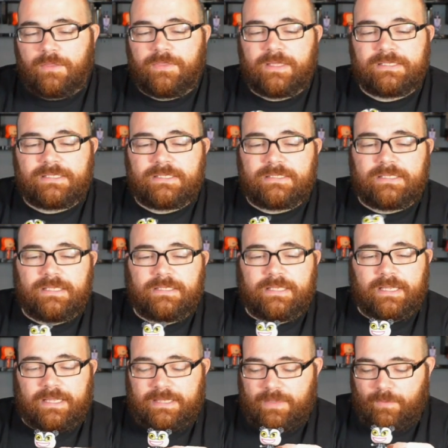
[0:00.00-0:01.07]

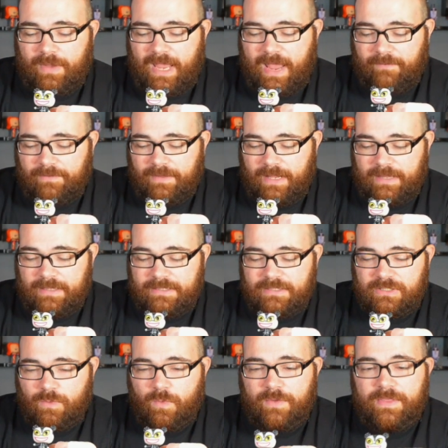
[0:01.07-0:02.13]
ticket that we have today. This
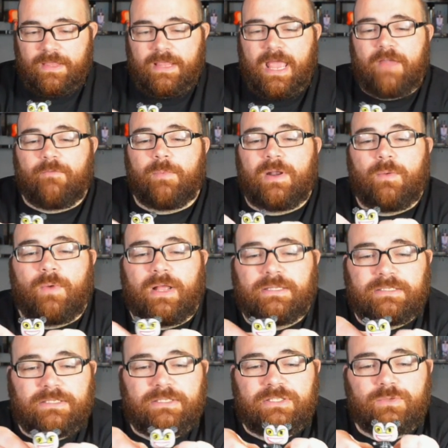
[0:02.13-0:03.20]
is the one that everybody
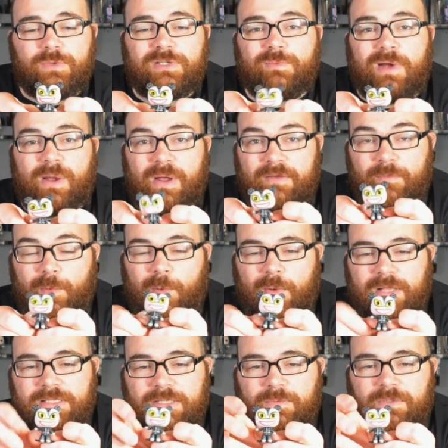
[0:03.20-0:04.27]
wants. This is the reason why everyone
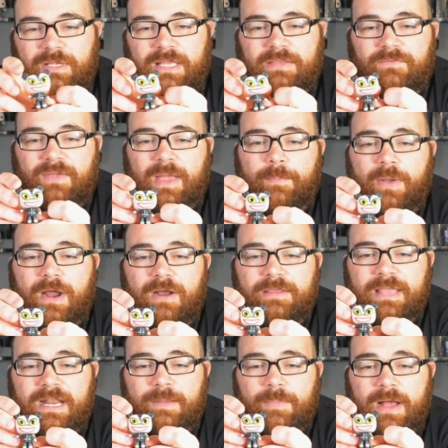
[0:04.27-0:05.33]
wants this one. You got the Vampire
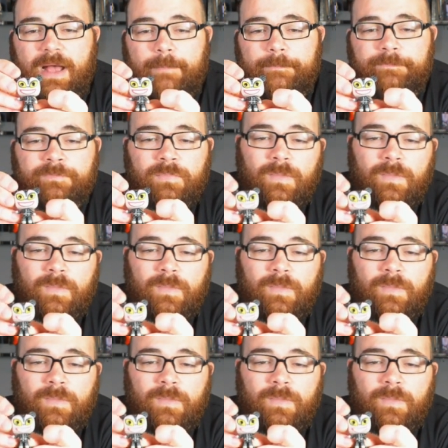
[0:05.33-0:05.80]
Teddy Pop,